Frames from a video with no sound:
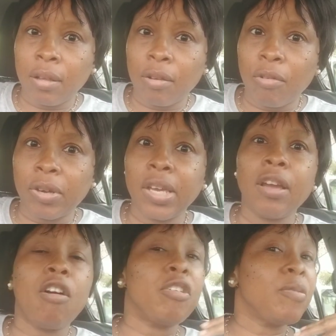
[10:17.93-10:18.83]
Okay,
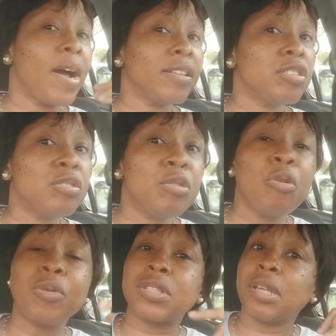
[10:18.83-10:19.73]
all you had to do
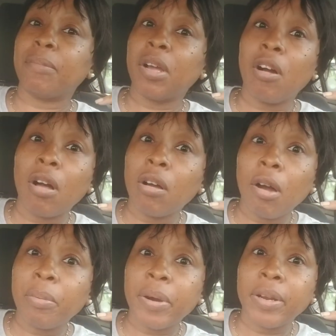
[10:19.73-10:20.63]
was simply call
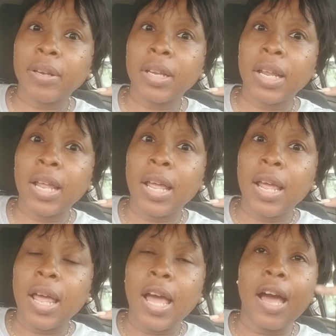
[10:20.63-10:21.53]
corporate
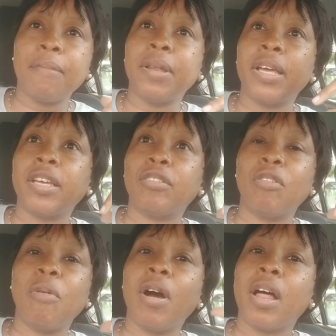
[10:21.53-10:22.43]
and be like, you know
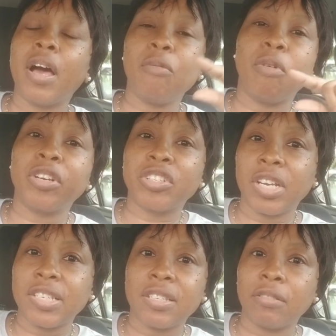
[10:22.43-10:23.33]
what, I want to shut
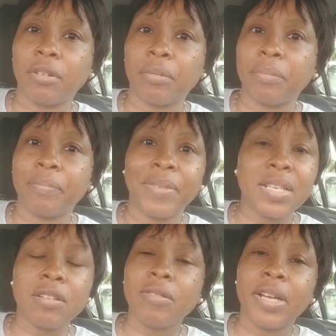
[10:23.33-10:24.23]
this down now.
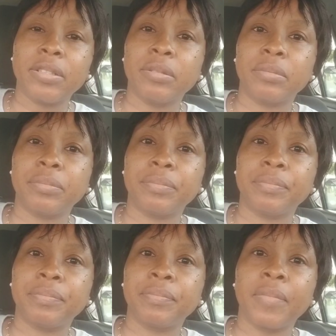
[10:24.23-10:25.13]
That's all you had to do.
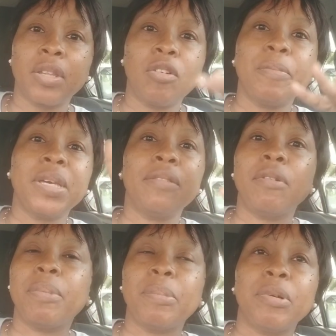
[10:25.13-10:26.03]
Don't be
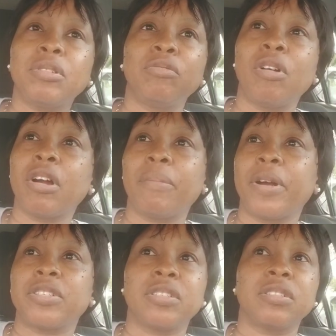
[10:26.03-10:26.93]
giving people the wrong
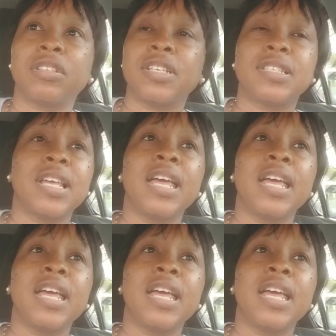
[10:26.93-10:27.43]
impressions, because